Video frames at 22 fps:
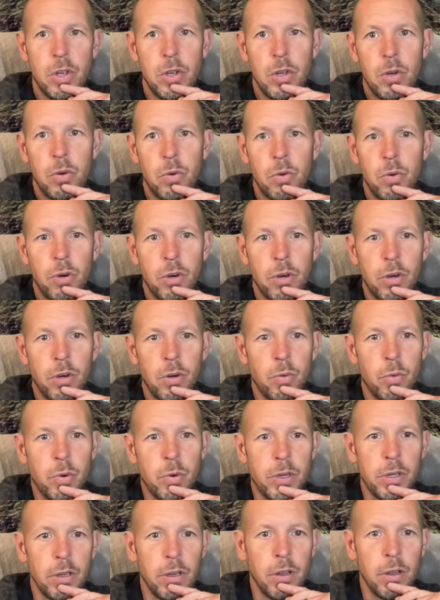or
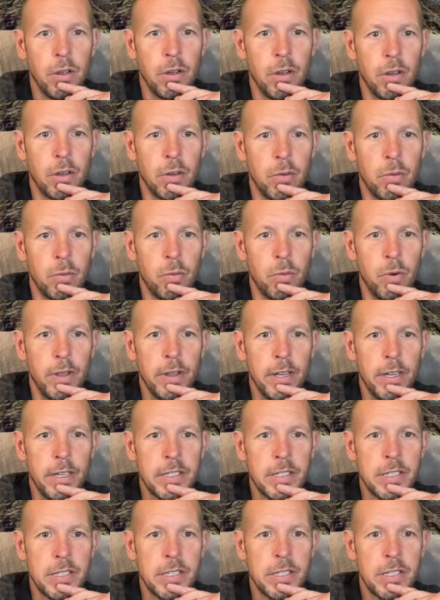read along with
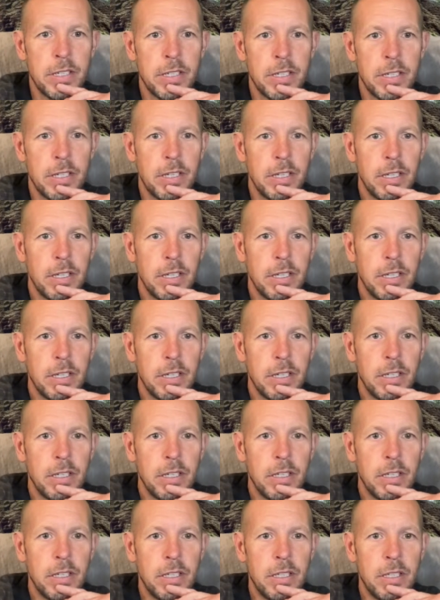it.
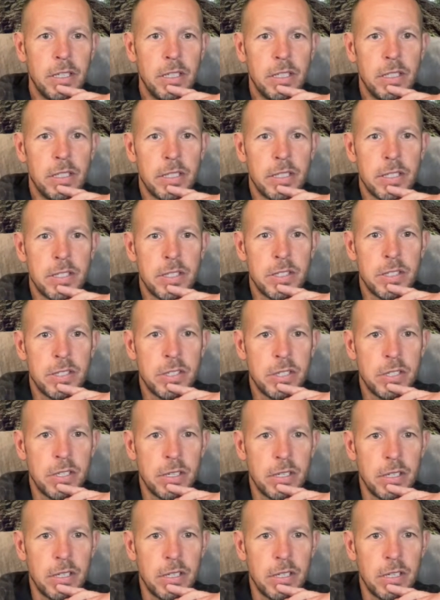Let's
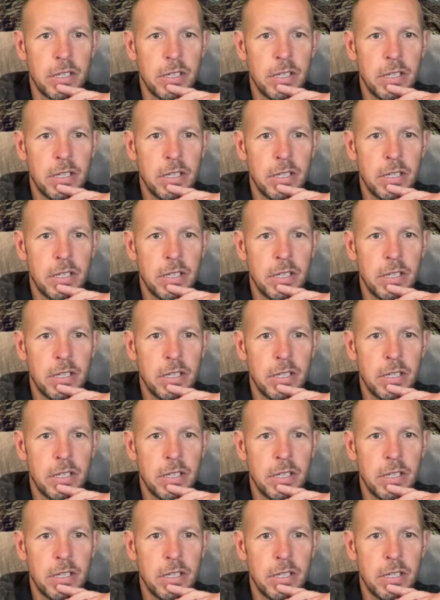see.